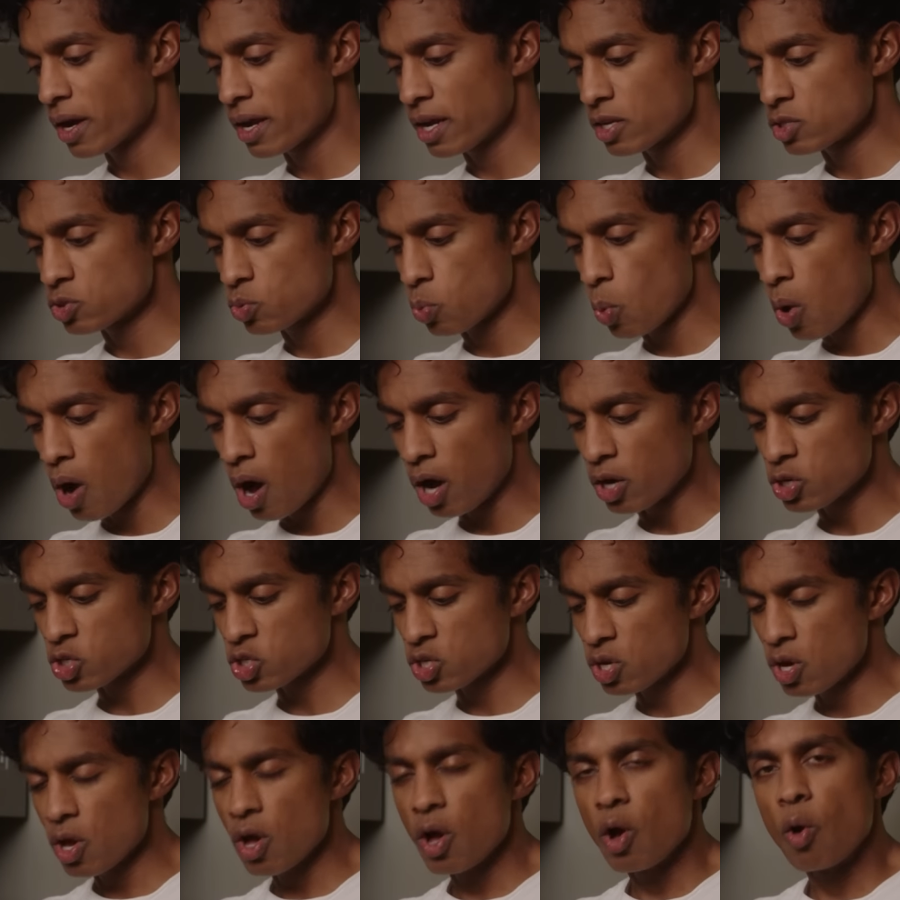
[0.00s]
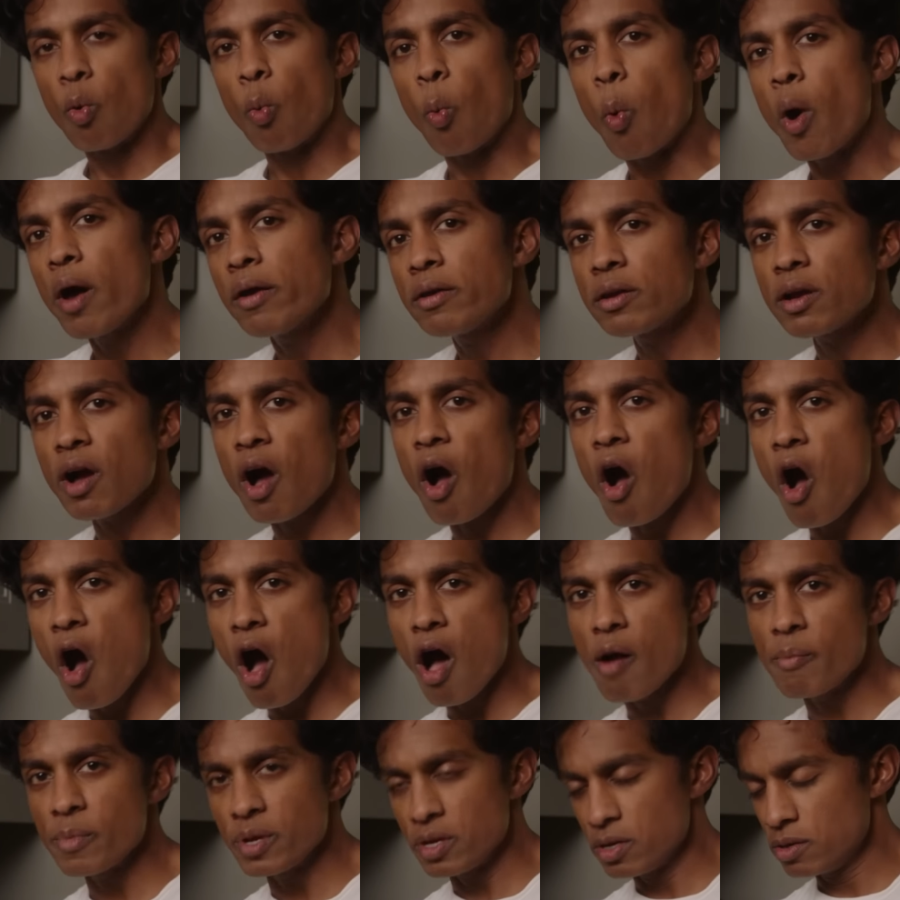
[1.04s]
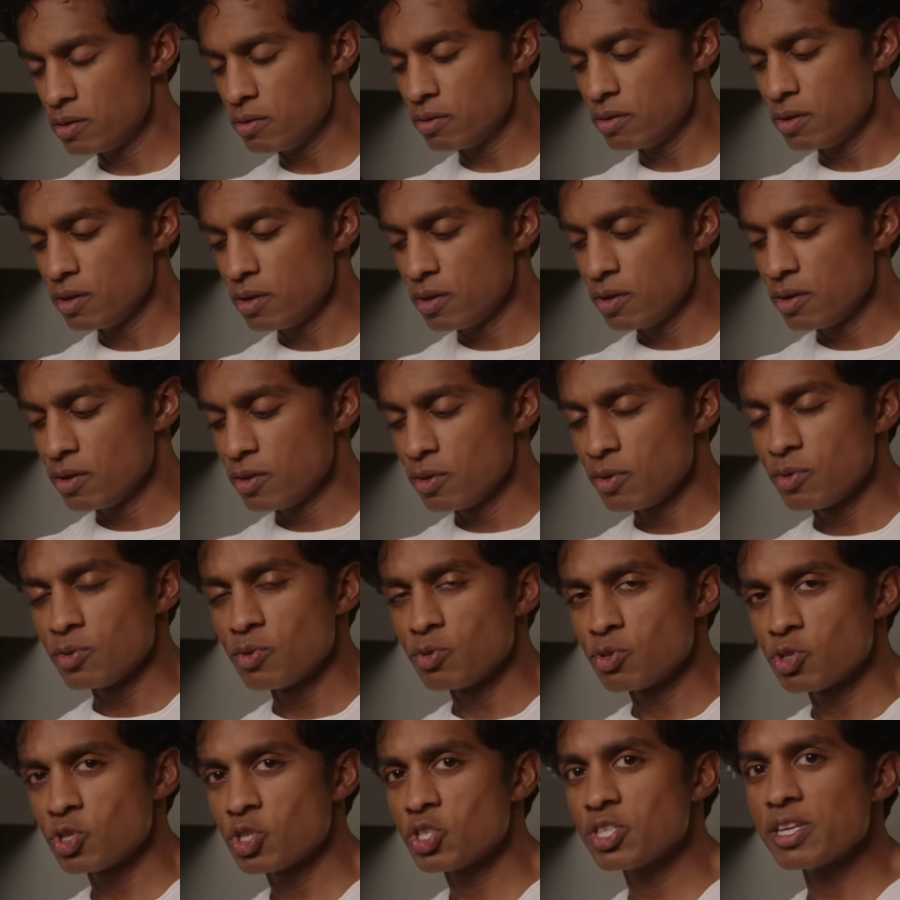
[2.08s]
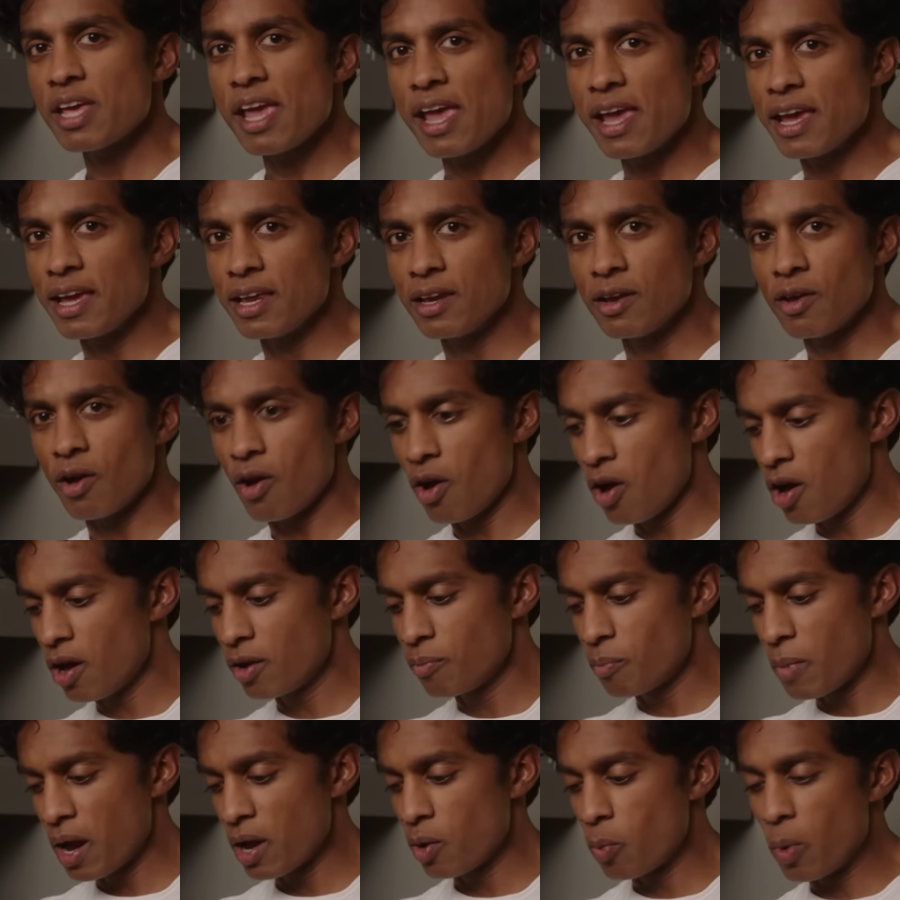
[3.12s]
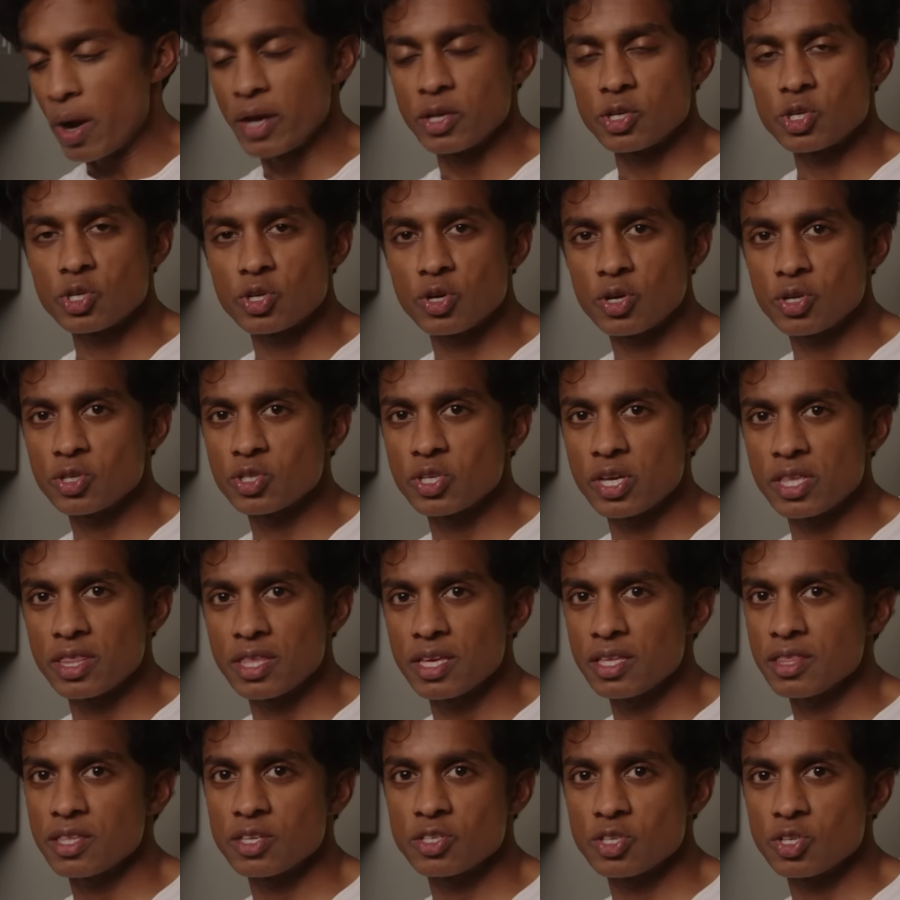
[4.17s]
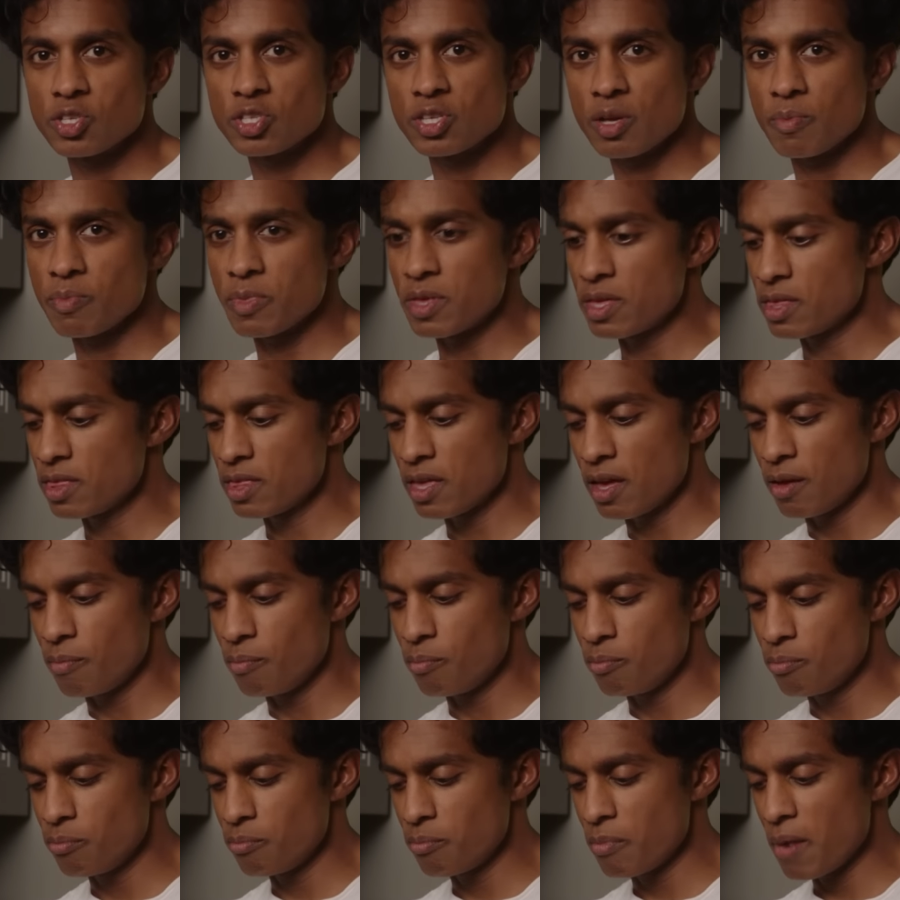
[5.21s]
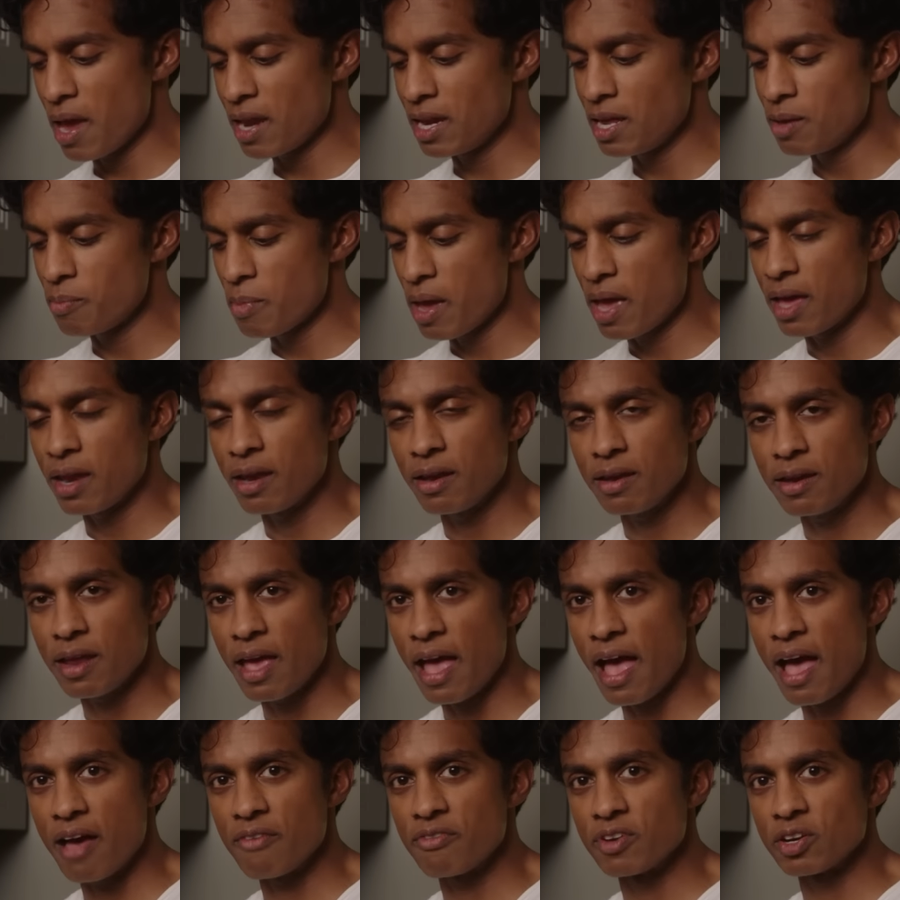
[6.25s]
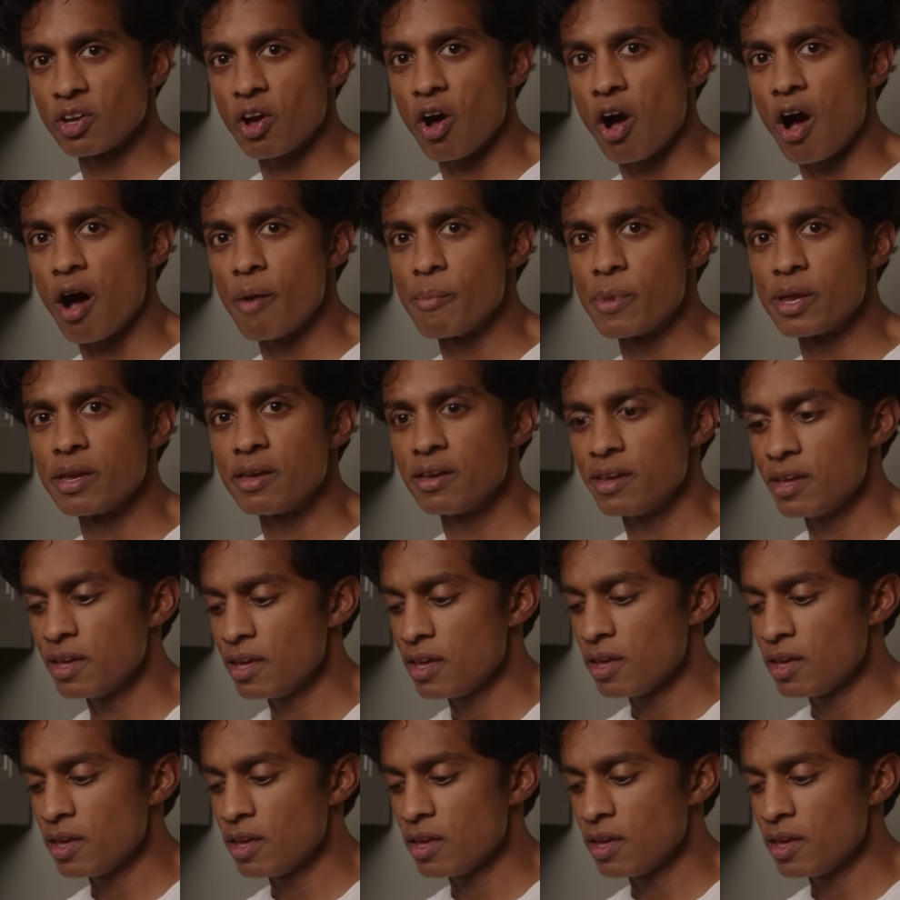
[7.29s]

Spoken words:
it gets washed. One common stain on my white shirts, I think this is something that many men have in common,